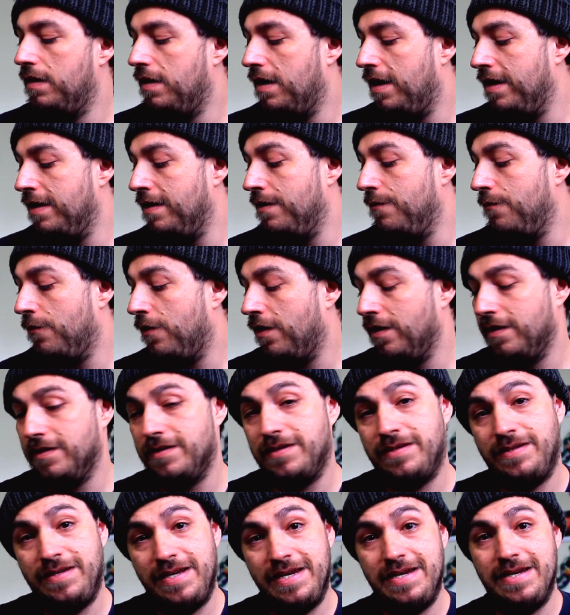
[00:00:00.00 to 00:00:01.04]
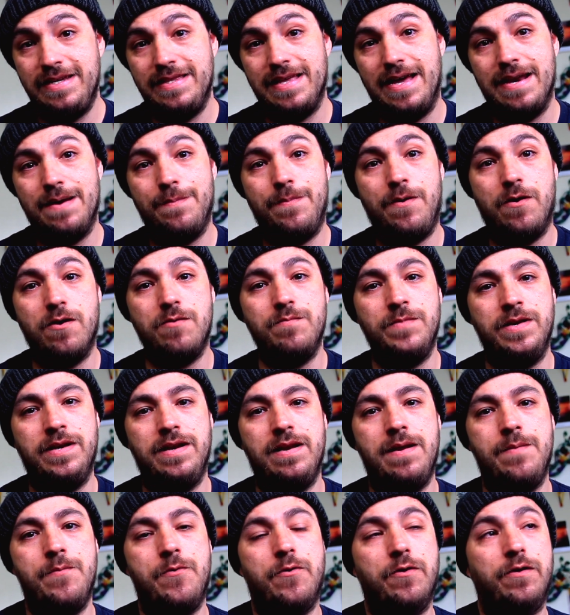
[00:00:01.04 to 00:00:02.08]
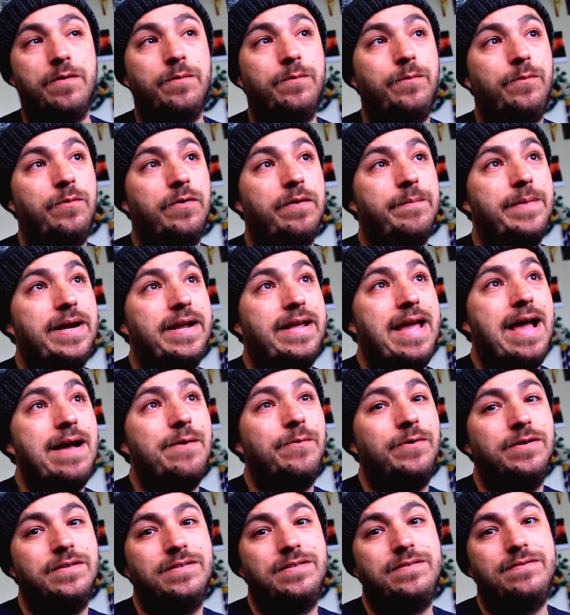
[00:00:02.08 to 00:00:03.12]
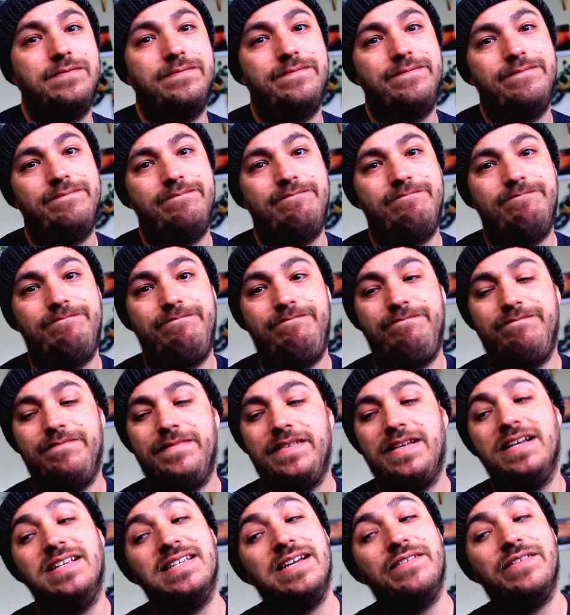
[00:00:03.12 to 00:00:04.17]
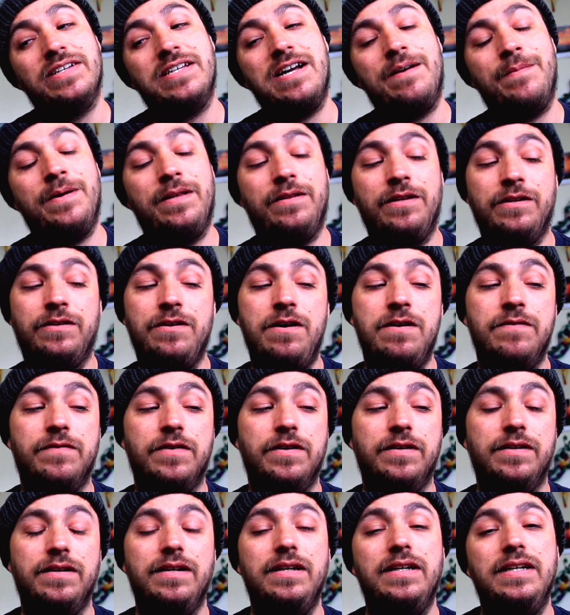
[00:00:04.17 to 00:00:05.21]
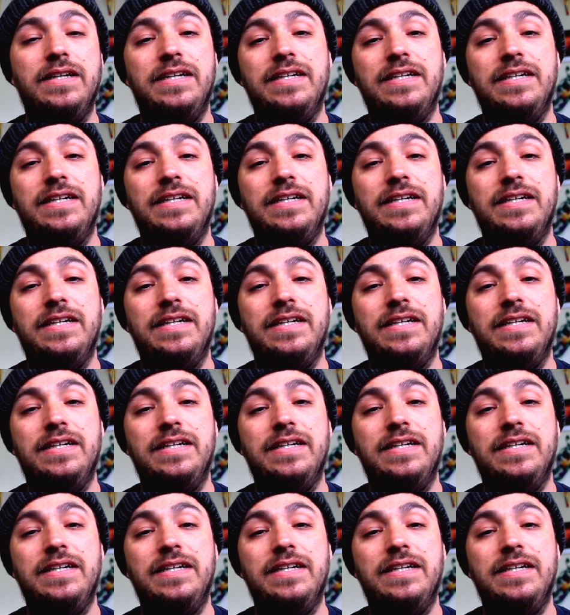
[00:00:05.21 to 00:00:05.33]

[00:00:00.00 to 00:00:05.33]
to see that apartment anymore where my cat was. Because every time I looked over,